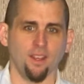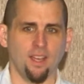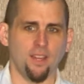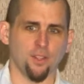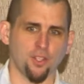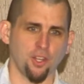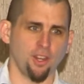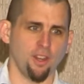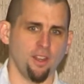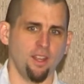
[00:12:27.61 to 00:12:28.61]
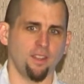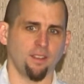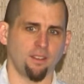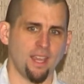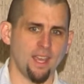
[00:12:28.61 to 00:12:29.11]
and the sugar in the
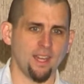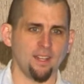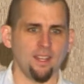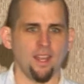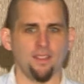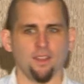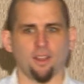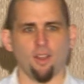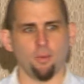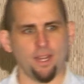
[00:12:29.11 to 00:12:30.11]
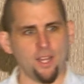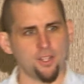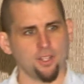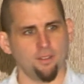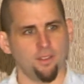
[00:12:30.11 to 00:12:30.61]
candy and the
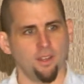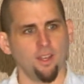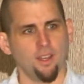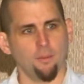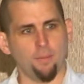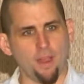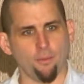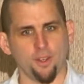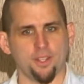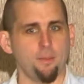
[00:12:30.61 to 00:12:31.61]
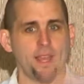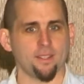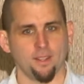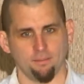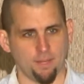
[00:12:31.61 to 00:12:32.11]
carbonation of the beverage that makes
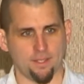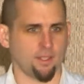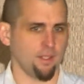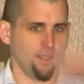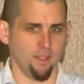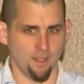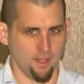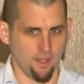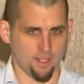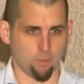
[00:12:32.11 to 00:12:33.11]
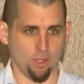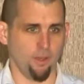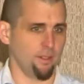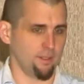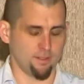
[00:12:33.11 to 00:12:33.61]
it basically
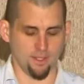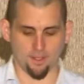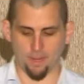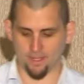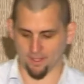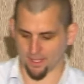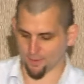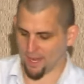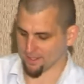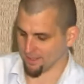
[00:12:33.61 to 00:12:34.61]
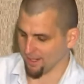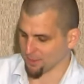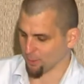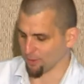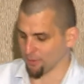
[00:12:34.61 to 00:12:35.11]
explode. It's amazing. It's fascinating.
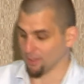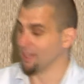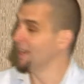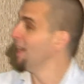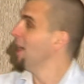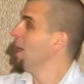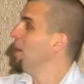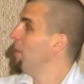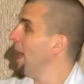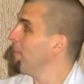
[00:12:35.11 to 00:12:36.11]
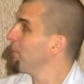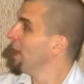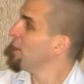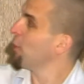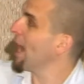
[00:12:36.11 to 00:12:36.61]
It's wonderful. But
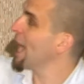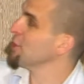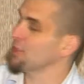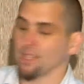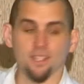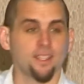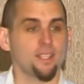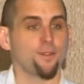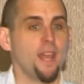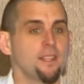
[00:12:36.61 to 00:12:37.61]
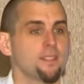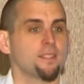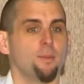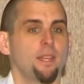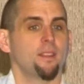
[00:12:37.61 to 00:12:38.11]
the reactions on these kids' faces
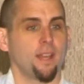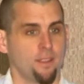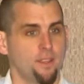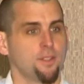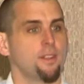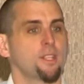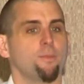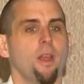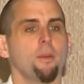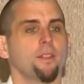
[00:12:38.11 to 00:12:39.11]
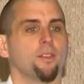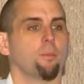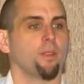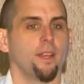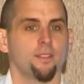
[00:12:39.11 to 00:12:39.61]
to me, like there's an experiment that took
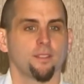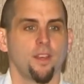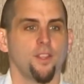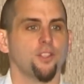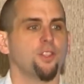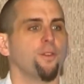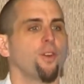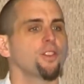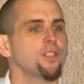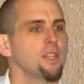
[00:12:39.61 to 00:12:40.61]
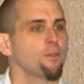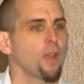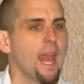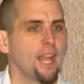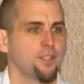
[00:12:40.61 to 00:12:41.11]
place. There's a diversity of
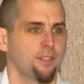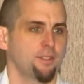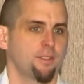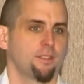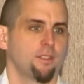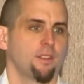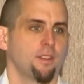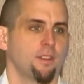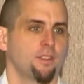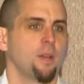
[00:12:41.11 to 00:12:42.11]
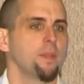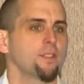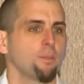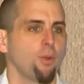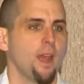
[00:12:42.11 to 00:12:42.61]
reactions. Something
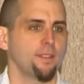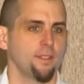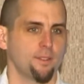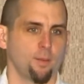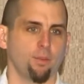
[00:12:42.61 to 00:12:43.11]
surprising took